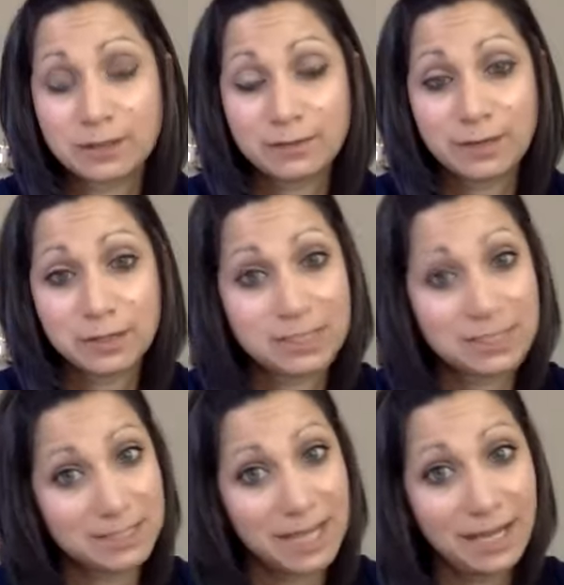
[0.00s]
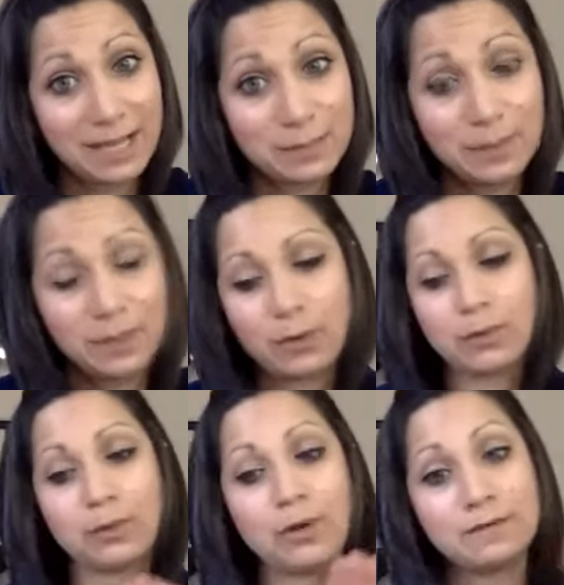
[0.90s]
Fauci is saying as we go
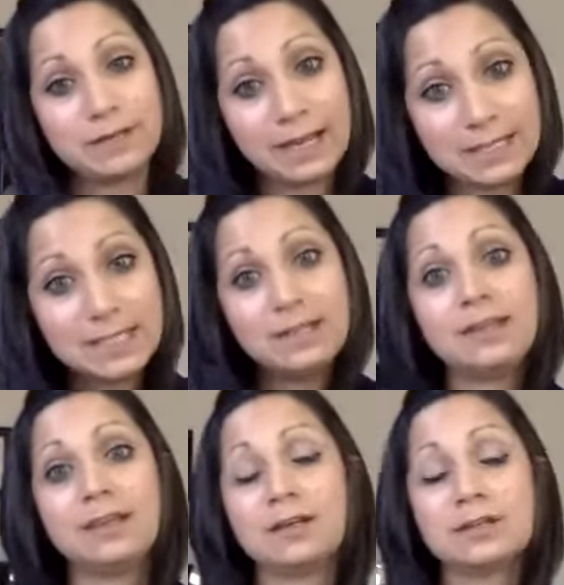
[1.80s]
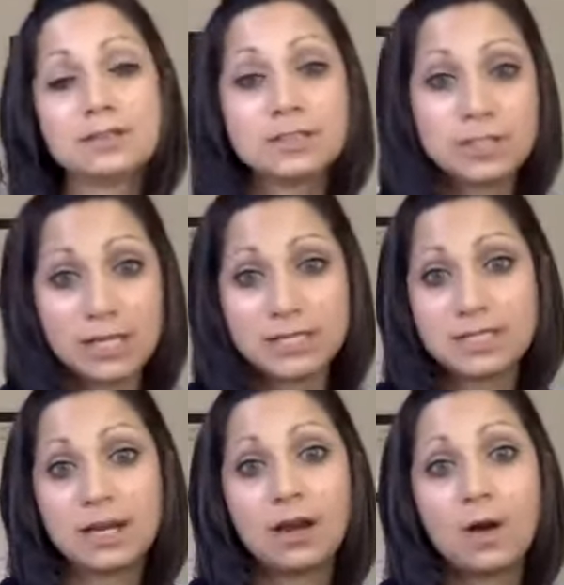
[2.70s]
through COVID-19, and they're
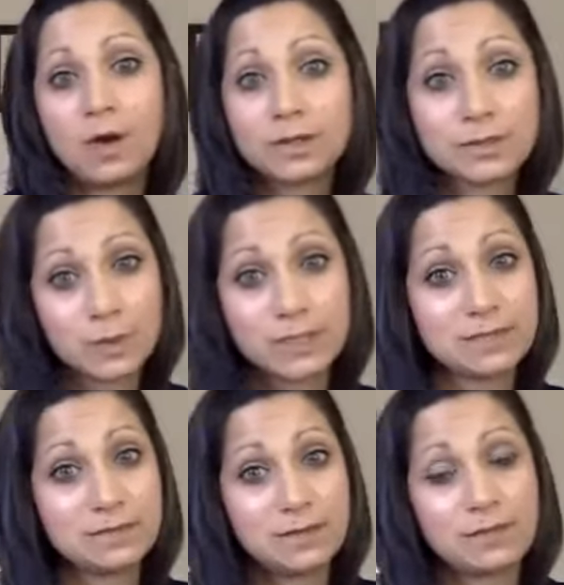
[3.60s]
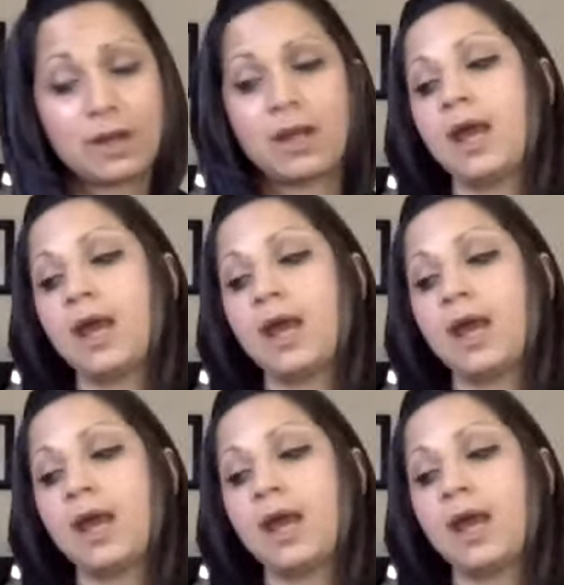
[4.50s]
suggesting all sorts of different